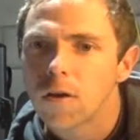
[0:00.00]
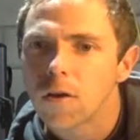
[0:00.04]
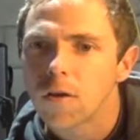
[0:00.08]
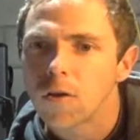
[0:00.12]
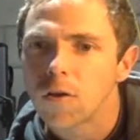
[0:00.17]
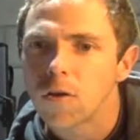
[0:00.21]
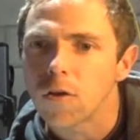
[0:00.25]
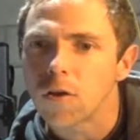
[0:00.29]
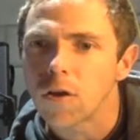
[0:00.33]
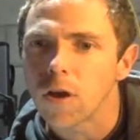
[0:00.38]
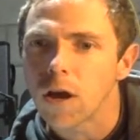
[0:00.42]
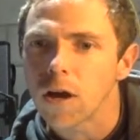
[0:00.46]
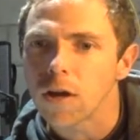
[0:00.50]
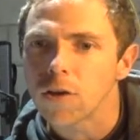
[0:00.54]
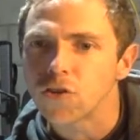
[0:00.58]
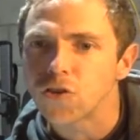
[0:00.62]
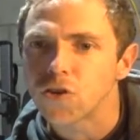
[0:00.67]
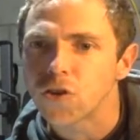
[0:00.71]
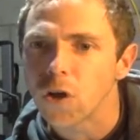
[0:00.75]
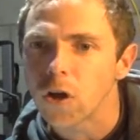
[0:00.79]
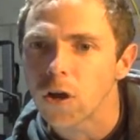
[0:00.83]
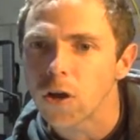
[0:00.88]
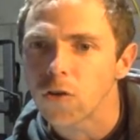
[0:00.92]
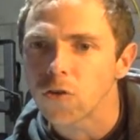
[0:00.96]
You guys
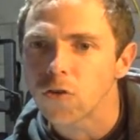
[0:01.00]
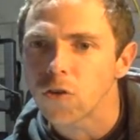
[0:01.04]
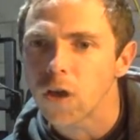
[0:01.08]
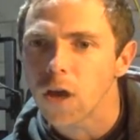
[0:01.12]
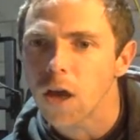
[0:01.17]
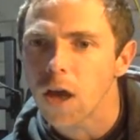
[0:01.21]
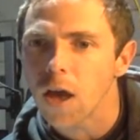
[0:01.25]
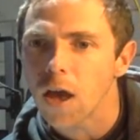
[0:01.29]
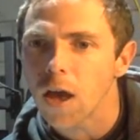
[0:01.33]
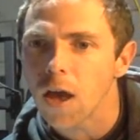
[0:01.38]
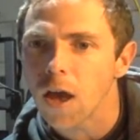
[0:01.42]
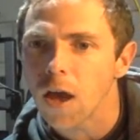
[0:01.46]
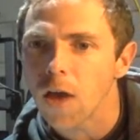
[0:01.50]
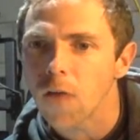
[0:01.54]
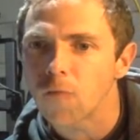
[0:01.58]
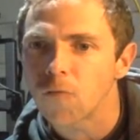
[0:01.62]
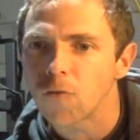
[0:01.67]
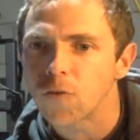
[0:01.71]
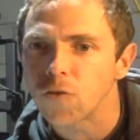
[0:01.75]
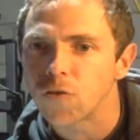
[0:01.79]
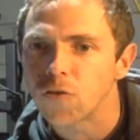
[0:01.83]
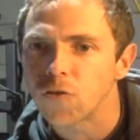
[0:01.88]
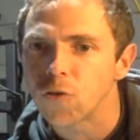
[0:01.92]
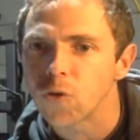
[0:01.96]
going to have
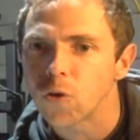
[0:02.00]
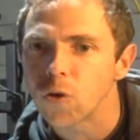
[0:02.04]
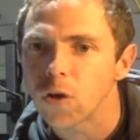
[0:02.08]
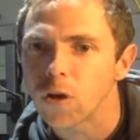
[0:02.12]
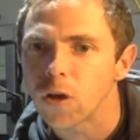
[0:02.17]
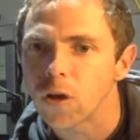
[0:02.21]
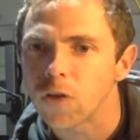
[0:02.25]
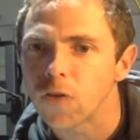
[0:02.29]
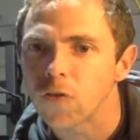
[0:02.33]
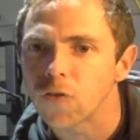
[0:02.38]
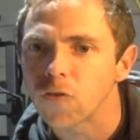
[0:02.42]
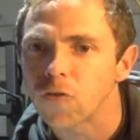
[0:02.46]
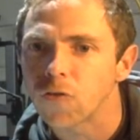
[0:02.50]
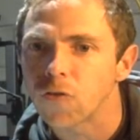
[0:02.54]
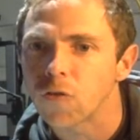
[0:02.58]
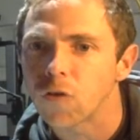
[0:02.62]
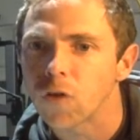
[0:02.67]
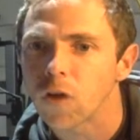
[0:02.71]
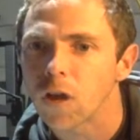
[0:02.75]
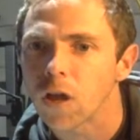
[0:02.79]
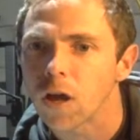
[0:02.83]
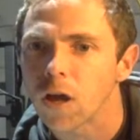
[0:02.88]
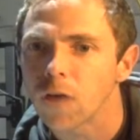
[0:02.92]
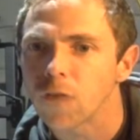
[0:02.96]
to join us
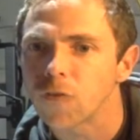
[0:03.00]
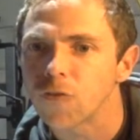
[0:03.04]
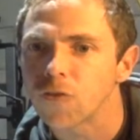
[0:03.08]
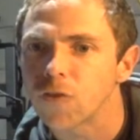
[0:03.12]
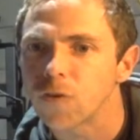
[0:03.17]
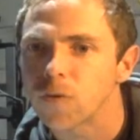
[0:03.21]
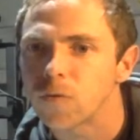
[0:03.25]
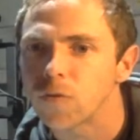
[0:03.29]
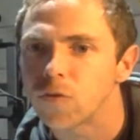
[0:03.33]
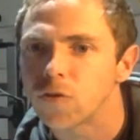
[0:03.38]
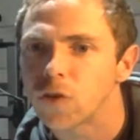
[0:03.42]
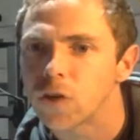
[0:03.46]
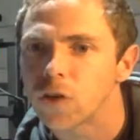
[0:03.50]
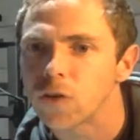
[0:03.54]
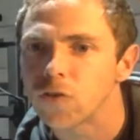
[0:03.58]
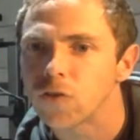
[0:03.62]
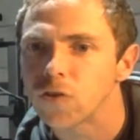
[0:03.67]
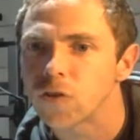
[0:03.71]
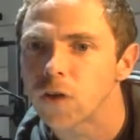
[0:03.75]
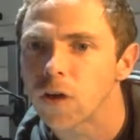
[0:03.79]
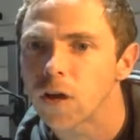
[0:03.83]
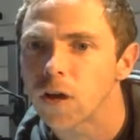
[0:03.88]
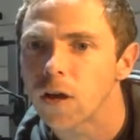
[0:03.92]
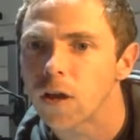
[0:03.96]
for live stream judge
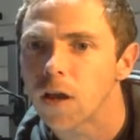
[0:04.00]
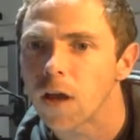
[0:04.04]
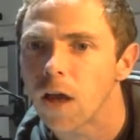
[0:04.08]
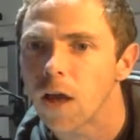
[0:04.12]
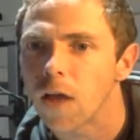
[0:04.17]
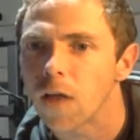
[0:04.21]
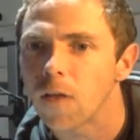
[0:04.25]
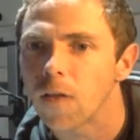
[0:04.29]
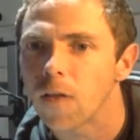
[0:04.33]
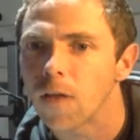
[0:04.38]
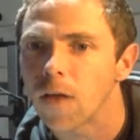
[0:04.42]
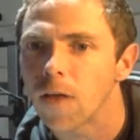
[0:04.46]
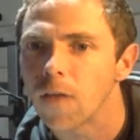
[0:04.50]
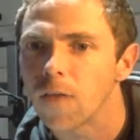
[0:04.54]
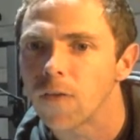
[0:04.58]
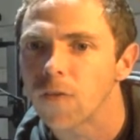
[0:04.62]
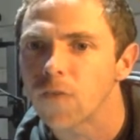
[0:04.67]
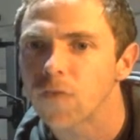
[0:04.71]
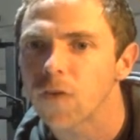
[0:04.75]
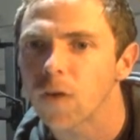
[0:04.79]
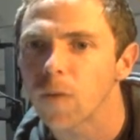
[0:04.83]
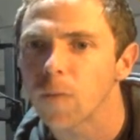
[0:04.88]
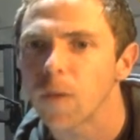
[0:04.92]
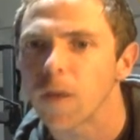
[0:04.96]
night in the
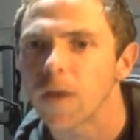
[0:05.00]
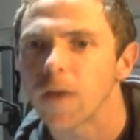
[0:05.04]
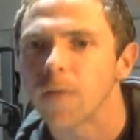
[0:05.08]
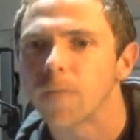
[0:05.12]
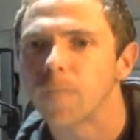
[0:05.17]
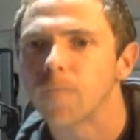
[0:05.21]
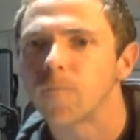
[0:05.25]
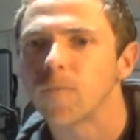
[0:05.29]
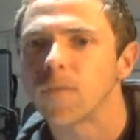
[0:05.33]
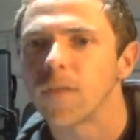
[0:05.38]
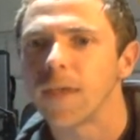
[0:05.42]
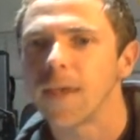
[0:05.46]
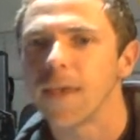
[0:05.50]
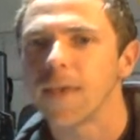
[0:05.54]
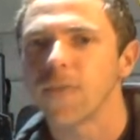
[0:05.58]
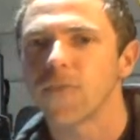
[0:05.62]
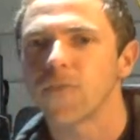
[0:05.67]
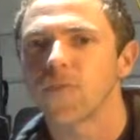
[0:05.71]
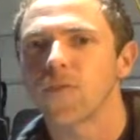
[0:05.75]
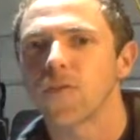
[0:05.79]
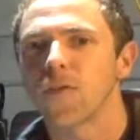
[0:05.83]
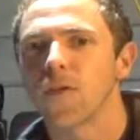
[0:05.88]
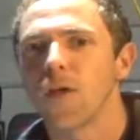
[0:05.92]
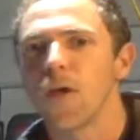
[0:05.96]
summer?
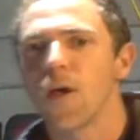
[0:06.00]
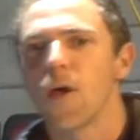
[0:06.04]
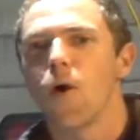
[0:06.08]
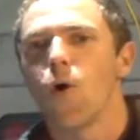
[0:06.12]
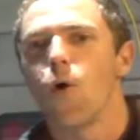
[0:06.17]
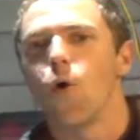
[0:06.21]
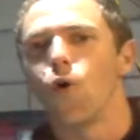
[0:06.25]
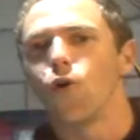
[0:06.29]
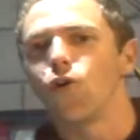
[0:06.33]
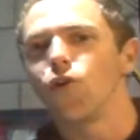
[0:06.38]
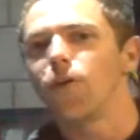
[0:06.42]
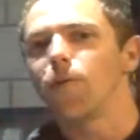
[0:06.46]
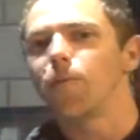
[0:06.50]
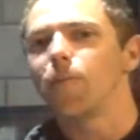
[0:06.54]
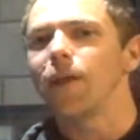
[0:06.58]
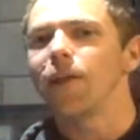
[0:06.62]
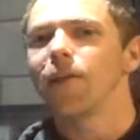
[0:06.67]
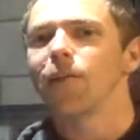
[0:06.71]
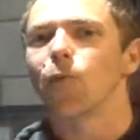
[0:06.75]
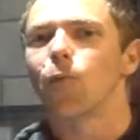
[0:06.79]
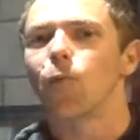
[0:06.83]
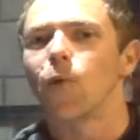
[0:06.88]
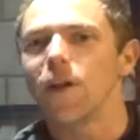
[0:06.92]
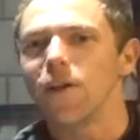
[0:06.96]
Yes. Or do you mean
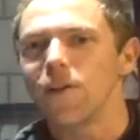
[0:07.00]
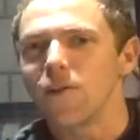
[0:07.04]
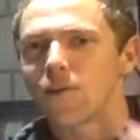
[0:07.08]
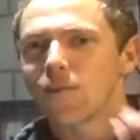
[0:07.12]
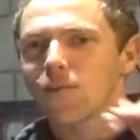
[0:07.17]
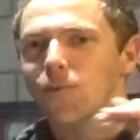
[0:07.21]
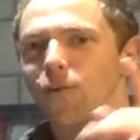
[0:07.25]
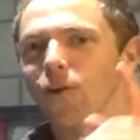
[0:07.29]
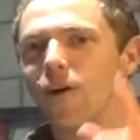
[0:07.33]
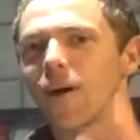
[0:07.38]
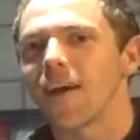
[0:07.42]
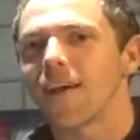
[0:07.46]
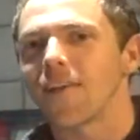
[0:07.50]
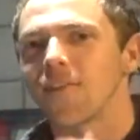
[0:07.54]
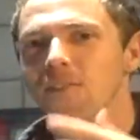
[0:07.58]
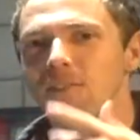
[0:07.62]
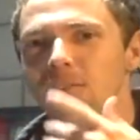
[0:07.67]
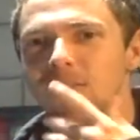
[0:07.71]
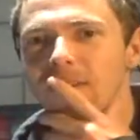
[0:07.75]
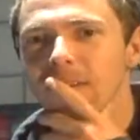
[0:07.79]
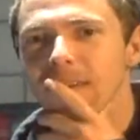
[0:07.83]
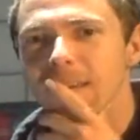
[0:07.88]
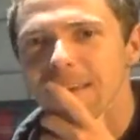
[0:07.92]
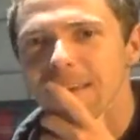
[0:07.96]
the winter for us?